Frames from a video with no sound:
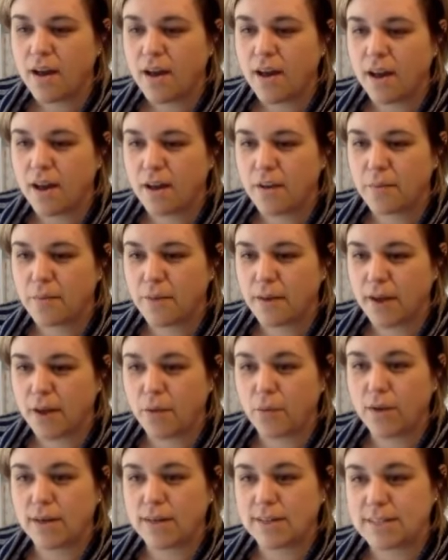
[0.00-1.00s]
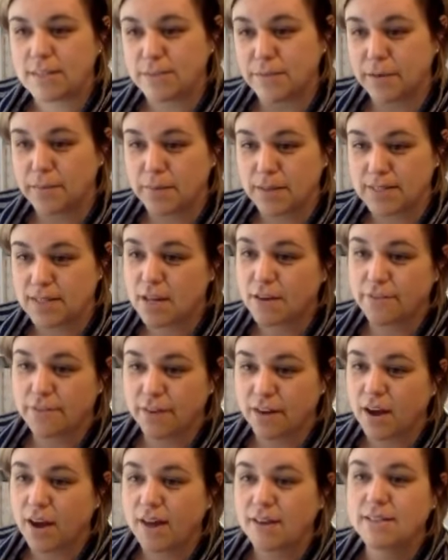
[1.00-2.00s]
um, I wanted to make myself a
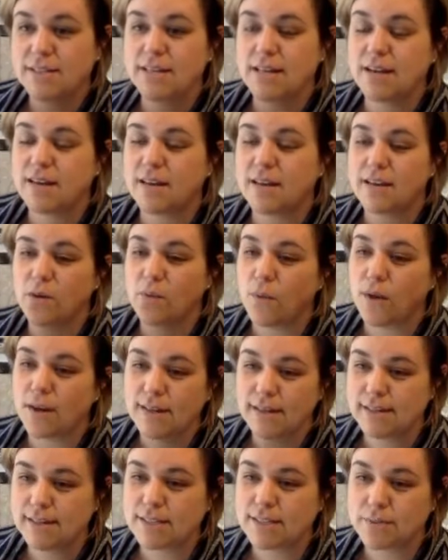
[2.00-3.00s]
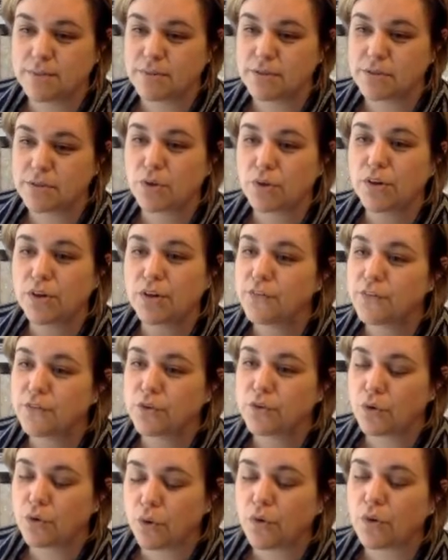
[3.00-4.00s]
cocktail and I wanted it to be sort of
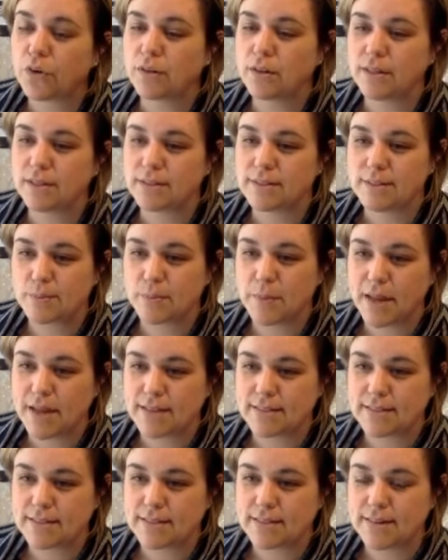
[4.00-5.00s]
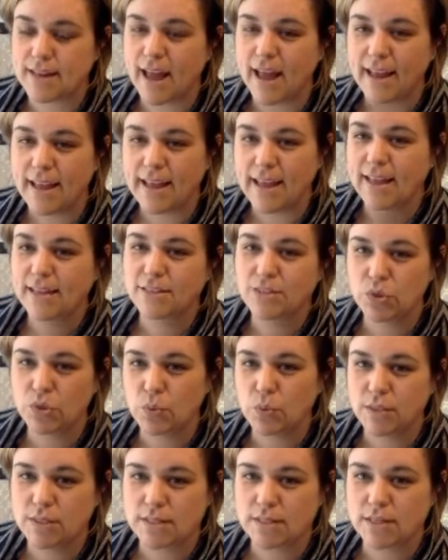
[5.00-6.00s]
New Orleans based. And I can't
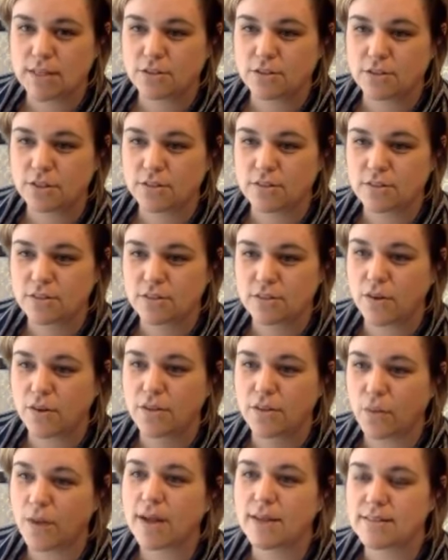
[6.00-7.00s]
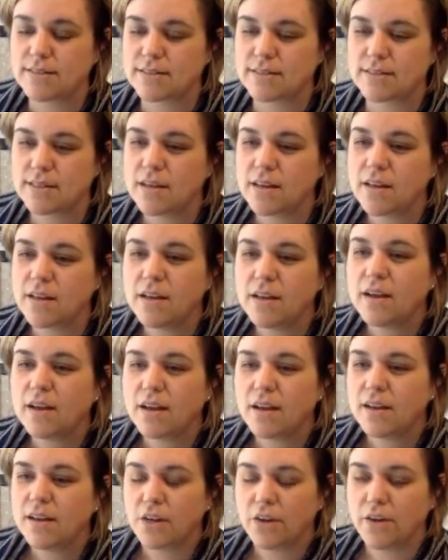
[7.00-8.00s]
do whiskey drinks, so otherwise,
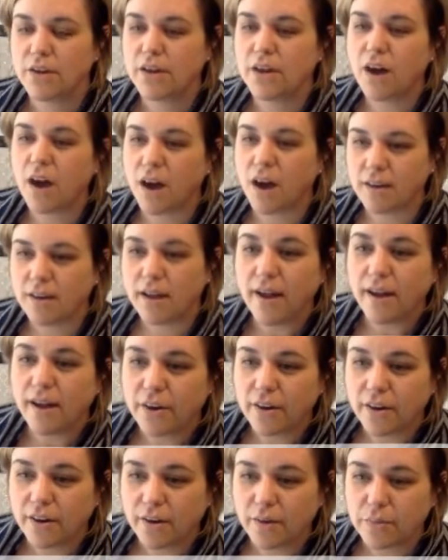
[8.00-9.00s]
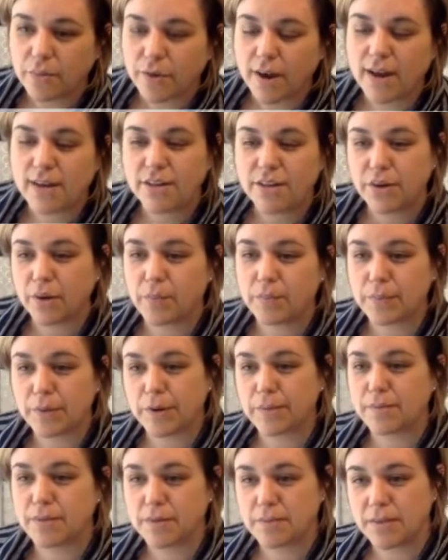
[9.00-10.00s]
you know, a cognac or a brandy or a
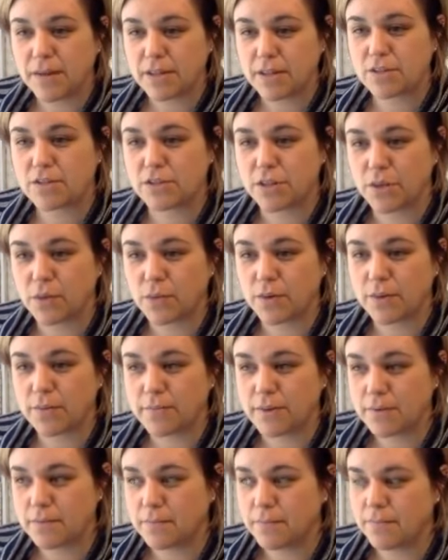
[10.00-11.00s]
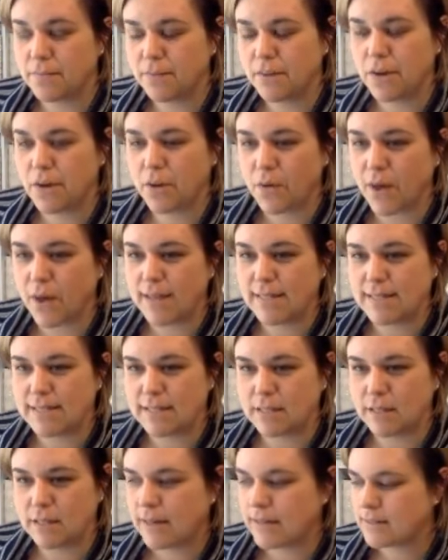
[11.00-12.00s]
bourbon based drink would have been, you know,
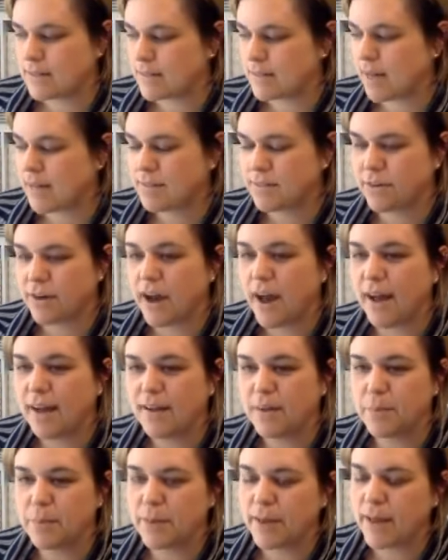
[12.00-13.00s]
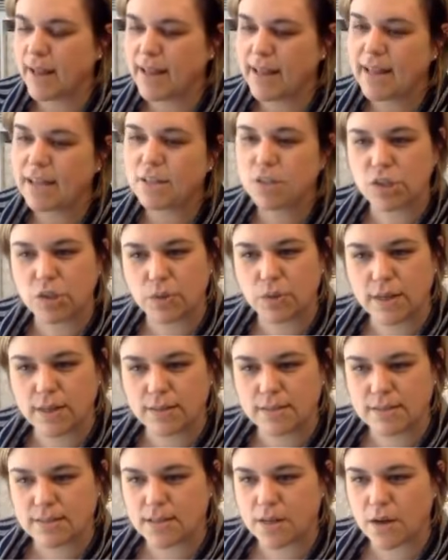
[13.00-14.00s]
ideal like a Sazerac, but I can't do
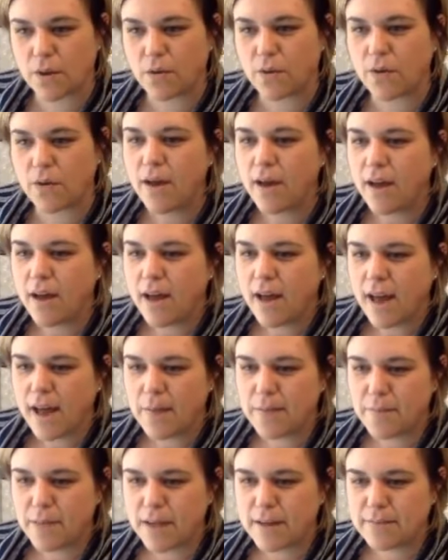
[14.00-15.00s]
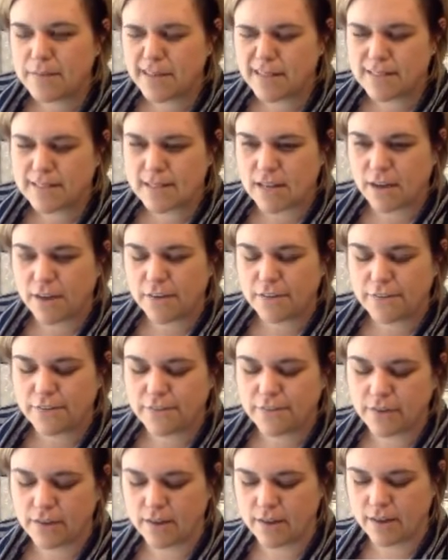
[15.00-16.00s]
it. So I made myself
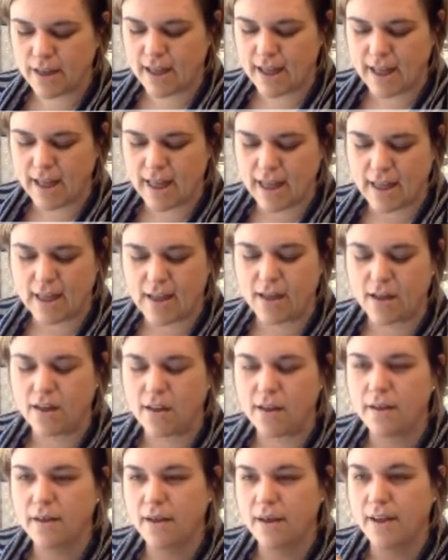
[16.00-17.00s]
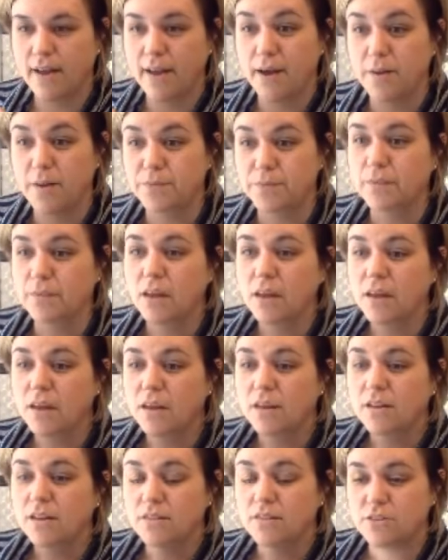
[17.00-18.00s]
a um,
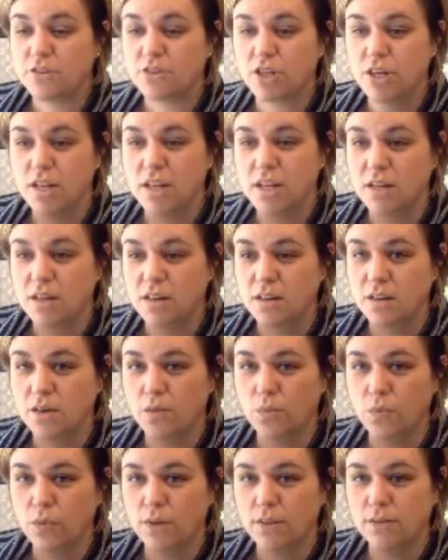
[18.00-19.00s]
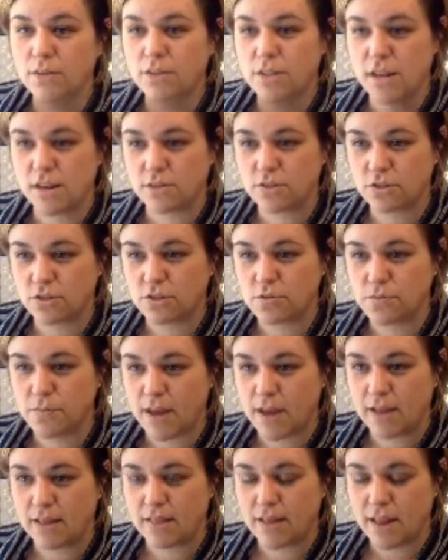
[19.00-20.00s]
gin with Saint
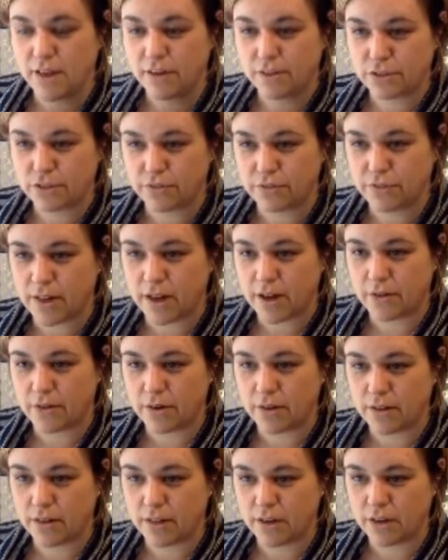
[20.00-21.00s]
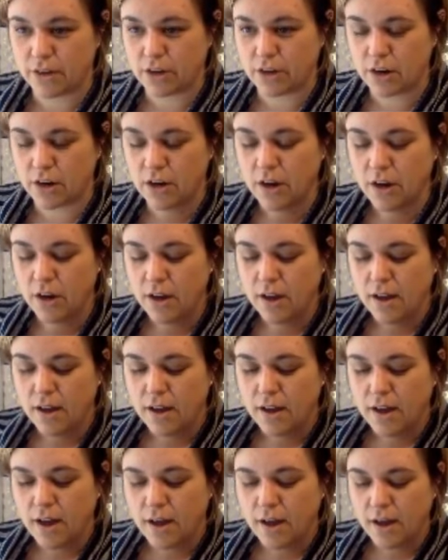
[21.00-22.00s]
Germain, the elderflower liquor,
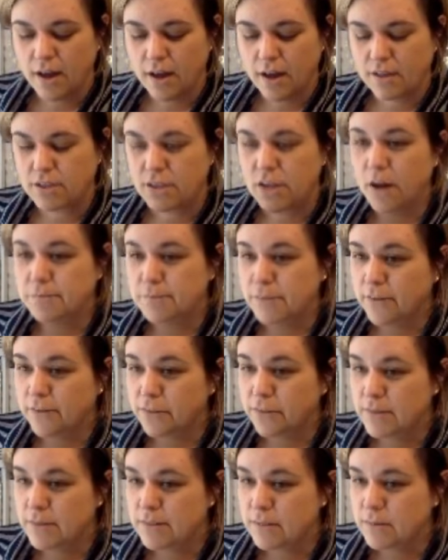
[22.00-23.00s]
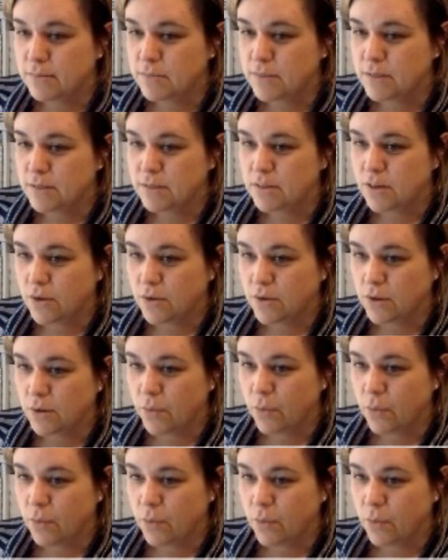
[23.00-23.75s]
uh, topped off with some soda